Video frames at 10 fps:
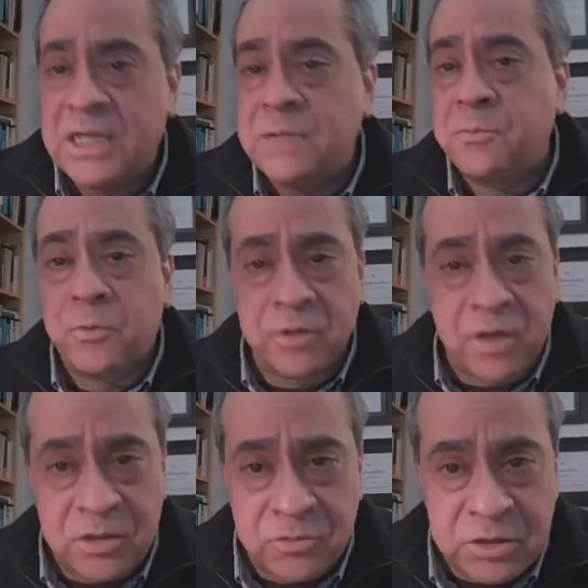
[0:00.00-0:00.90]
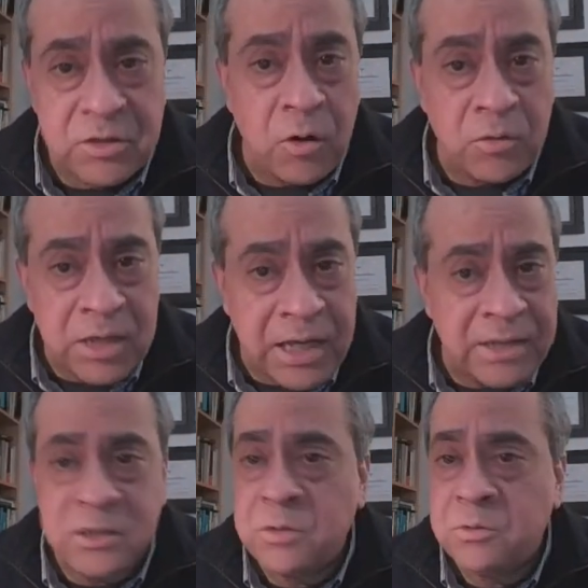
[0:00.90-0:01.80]
In poorer countries,
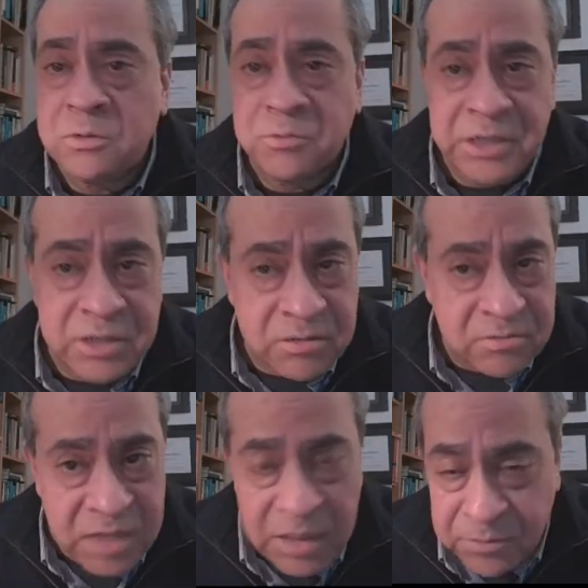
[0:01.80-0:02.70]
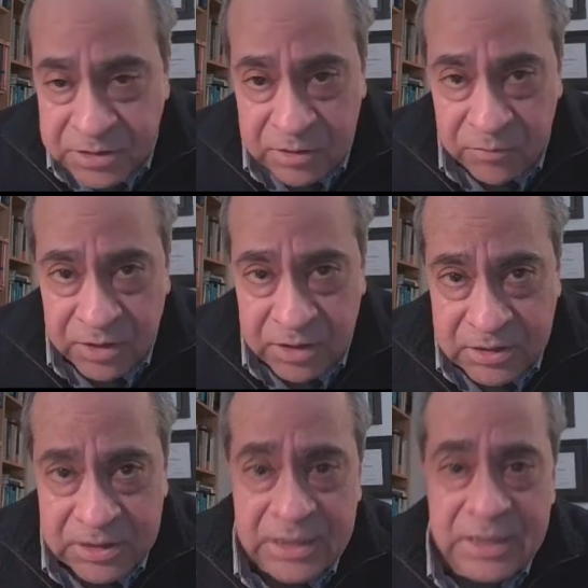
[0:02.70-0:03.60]
online you will reach 10% of
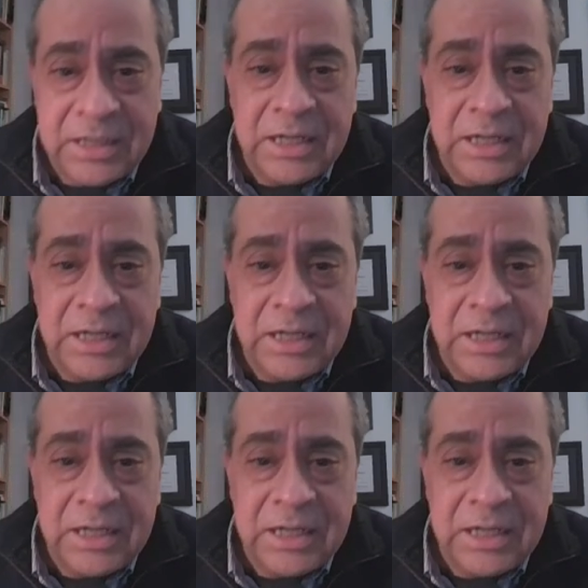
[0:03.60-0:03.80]
kids.